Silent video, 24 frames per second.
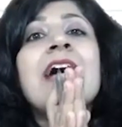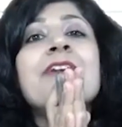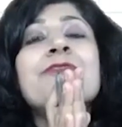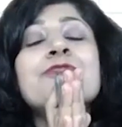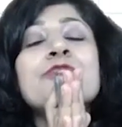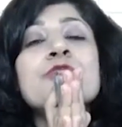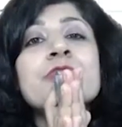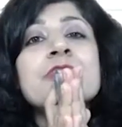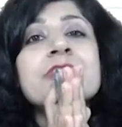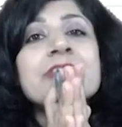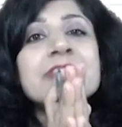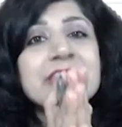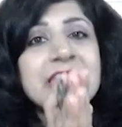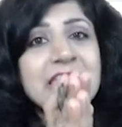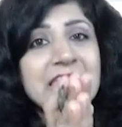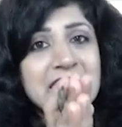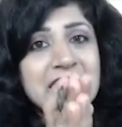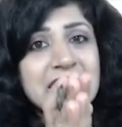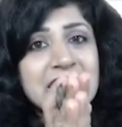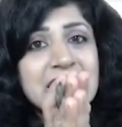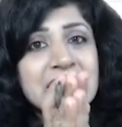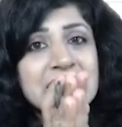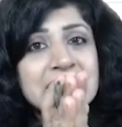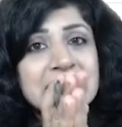have to
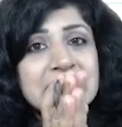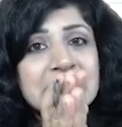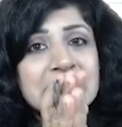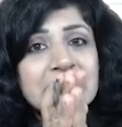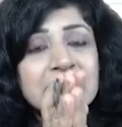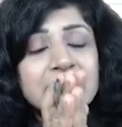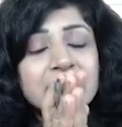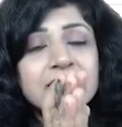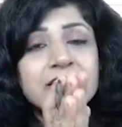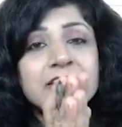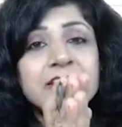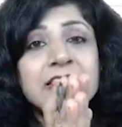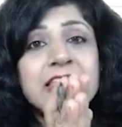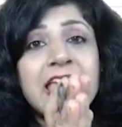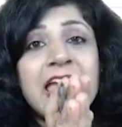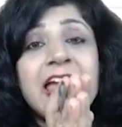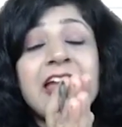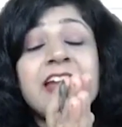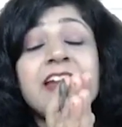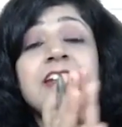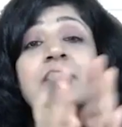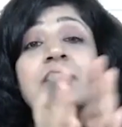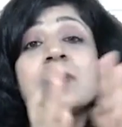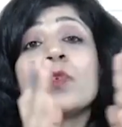see
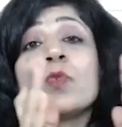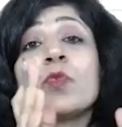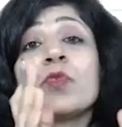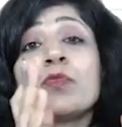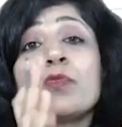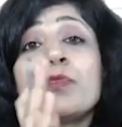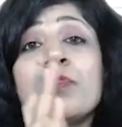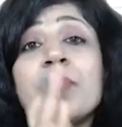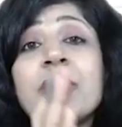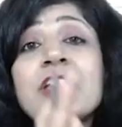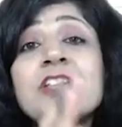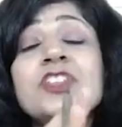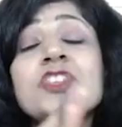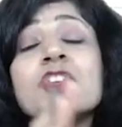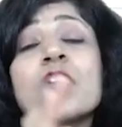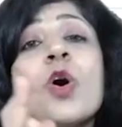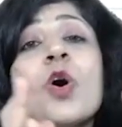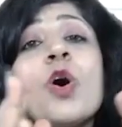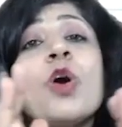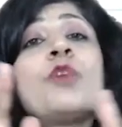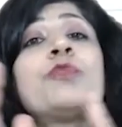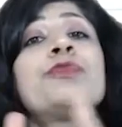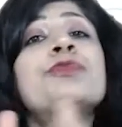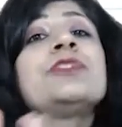that which
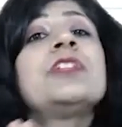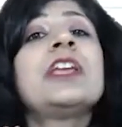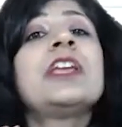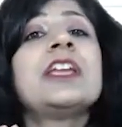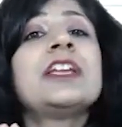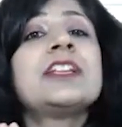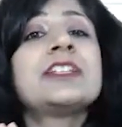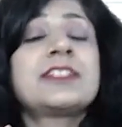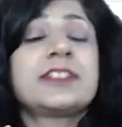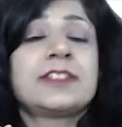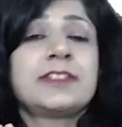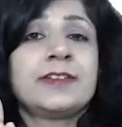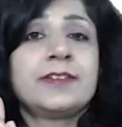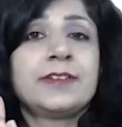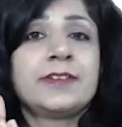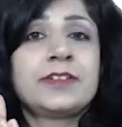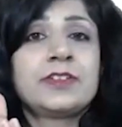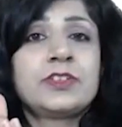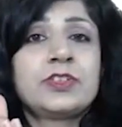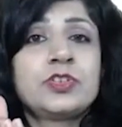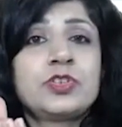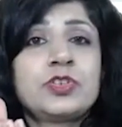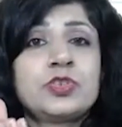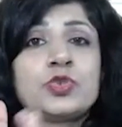of these
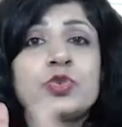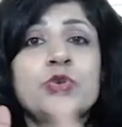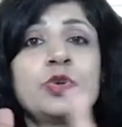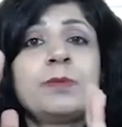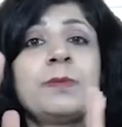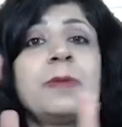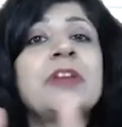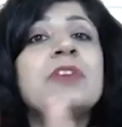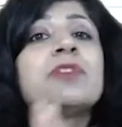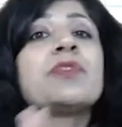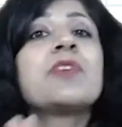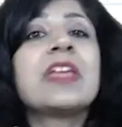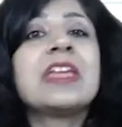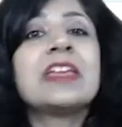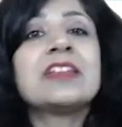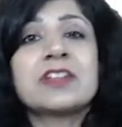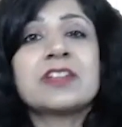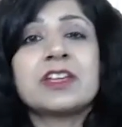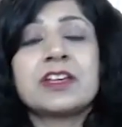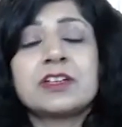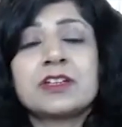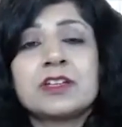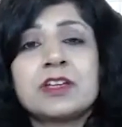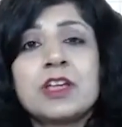should be
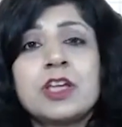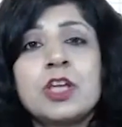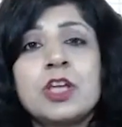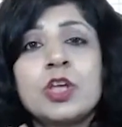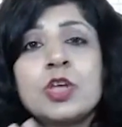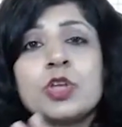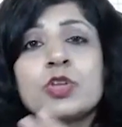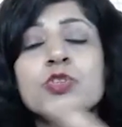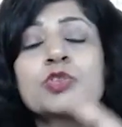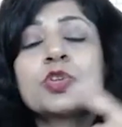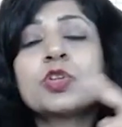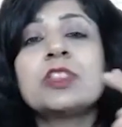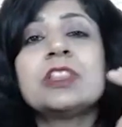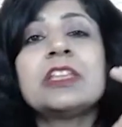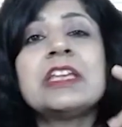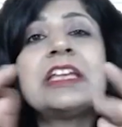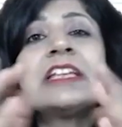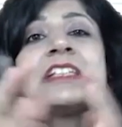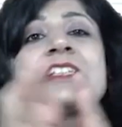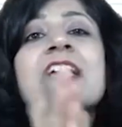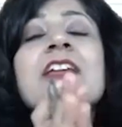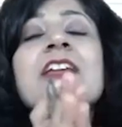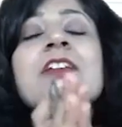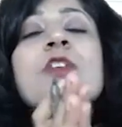treated. So
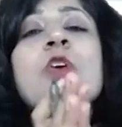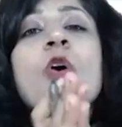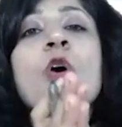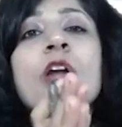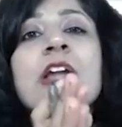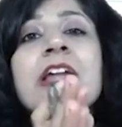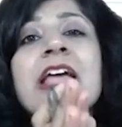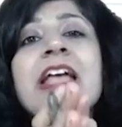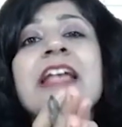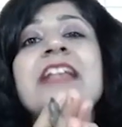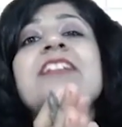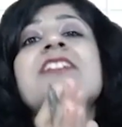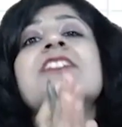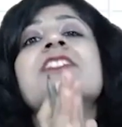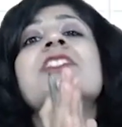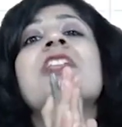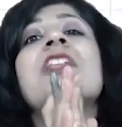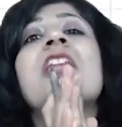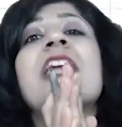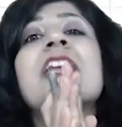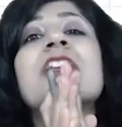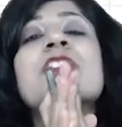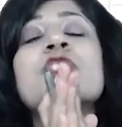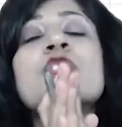these are called as
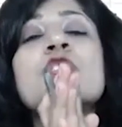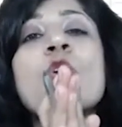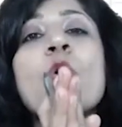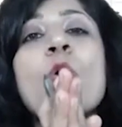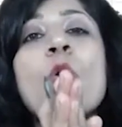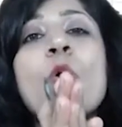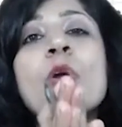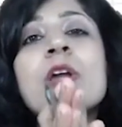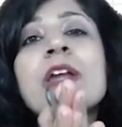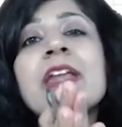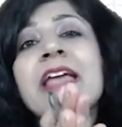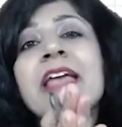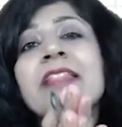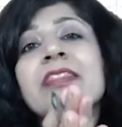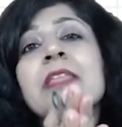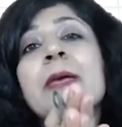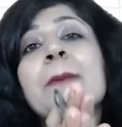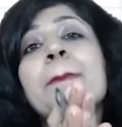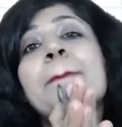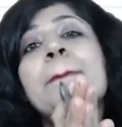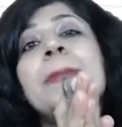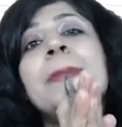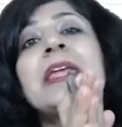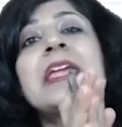threshold and
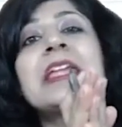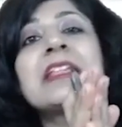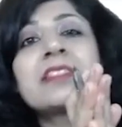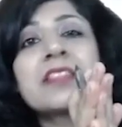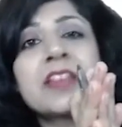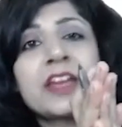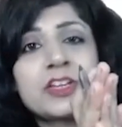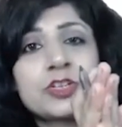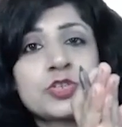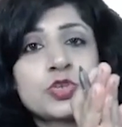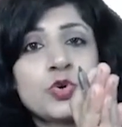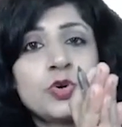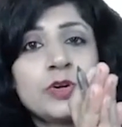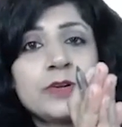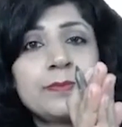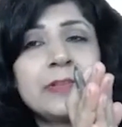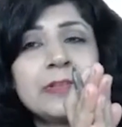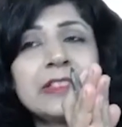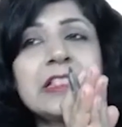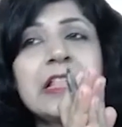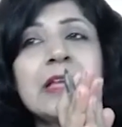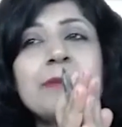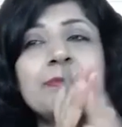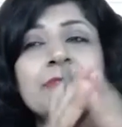the pre-threshold.
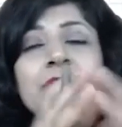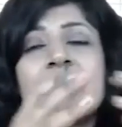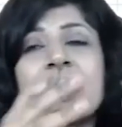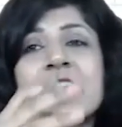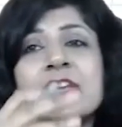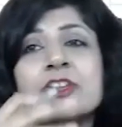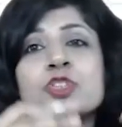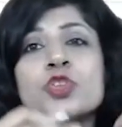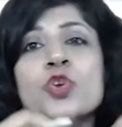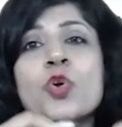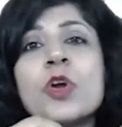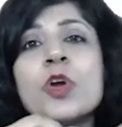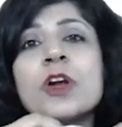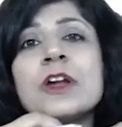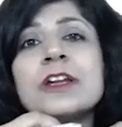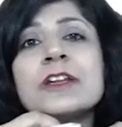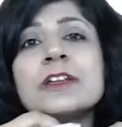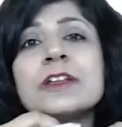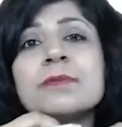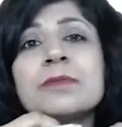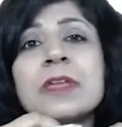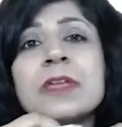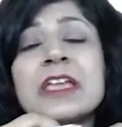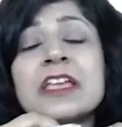Matlab threshold
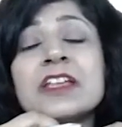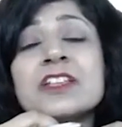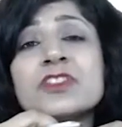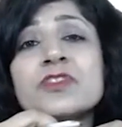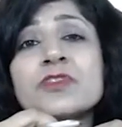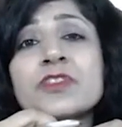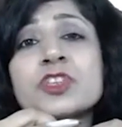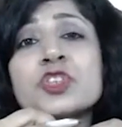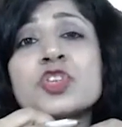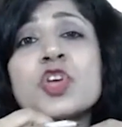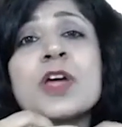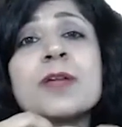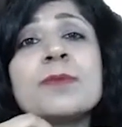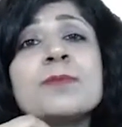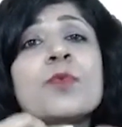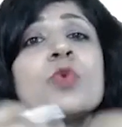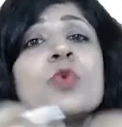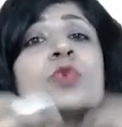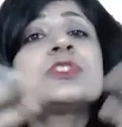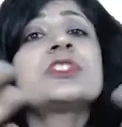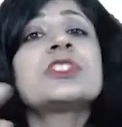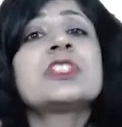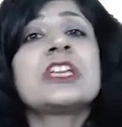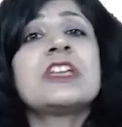means which are
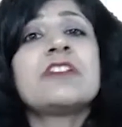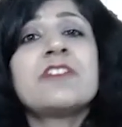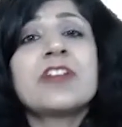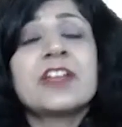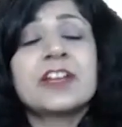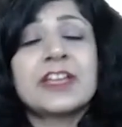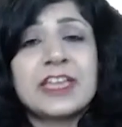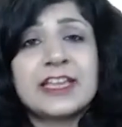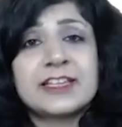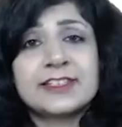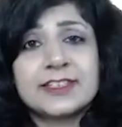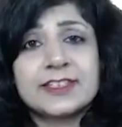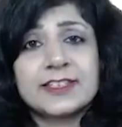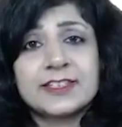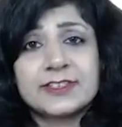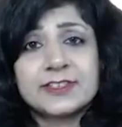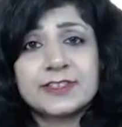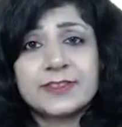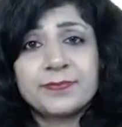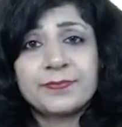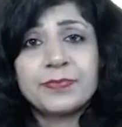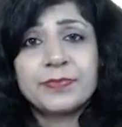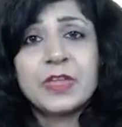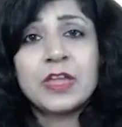most severe
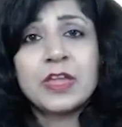cases.